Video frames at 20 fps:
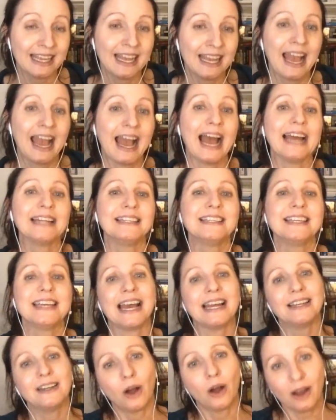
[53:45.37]
And
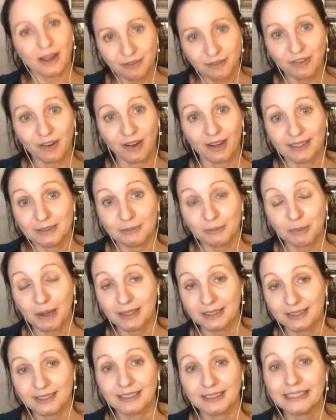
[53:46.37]
yet, I find
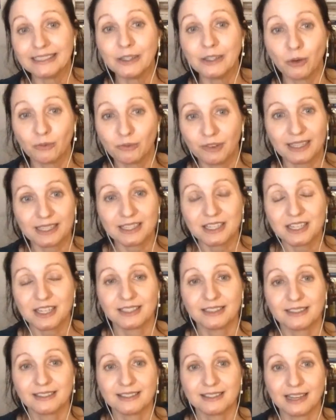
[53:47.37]
personally
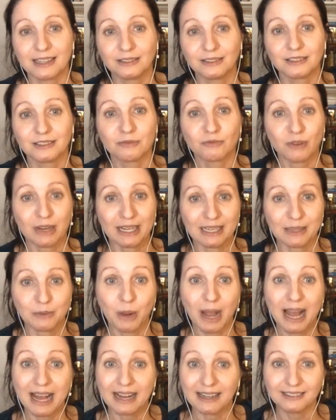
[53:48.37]
nonfiction sells really
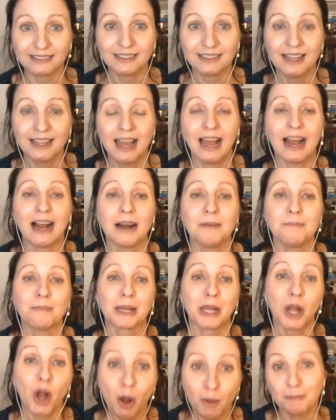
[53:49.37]
well, um,
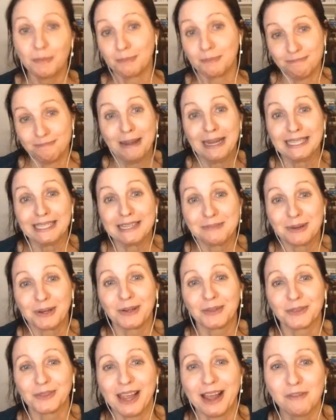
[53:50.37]
because, mainly
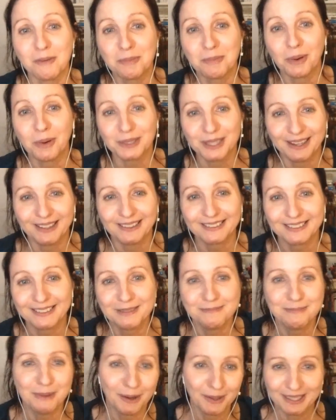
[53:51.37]
because I have a podcast that
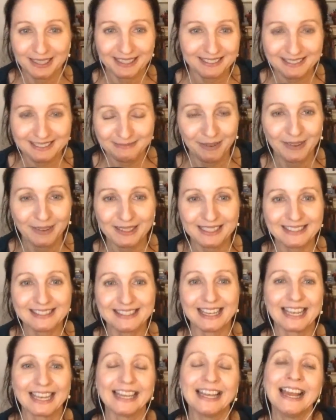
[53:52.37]
markets markets
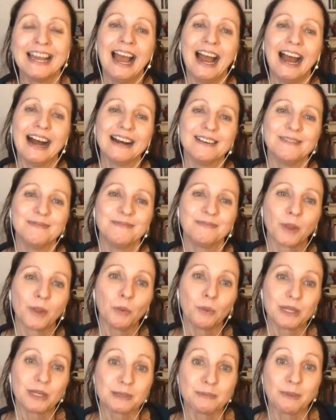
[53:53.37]
it. Um,
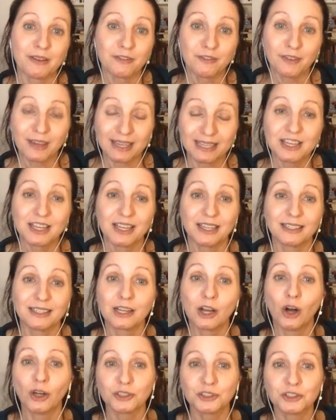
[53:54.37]
whereas my fiction
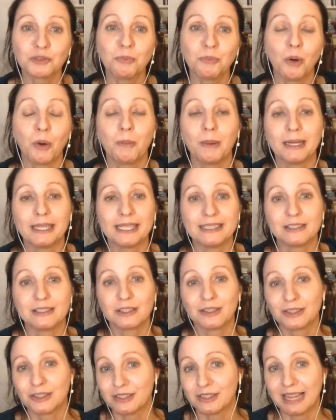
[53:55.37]
costs more money to
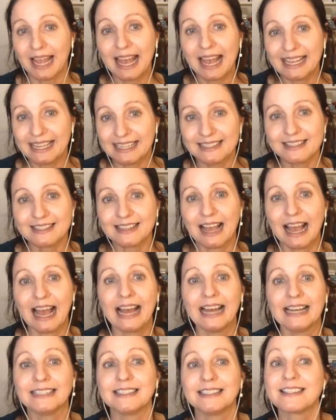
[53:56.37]
create
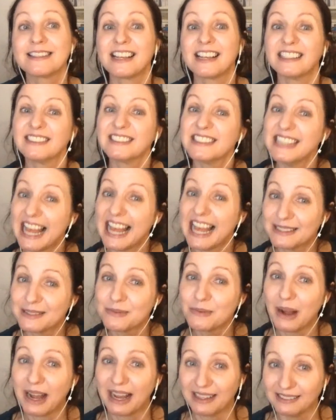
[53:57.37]
and sells less
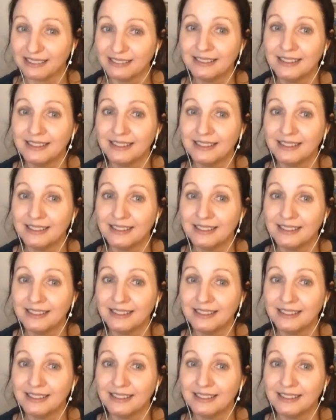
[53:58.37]
well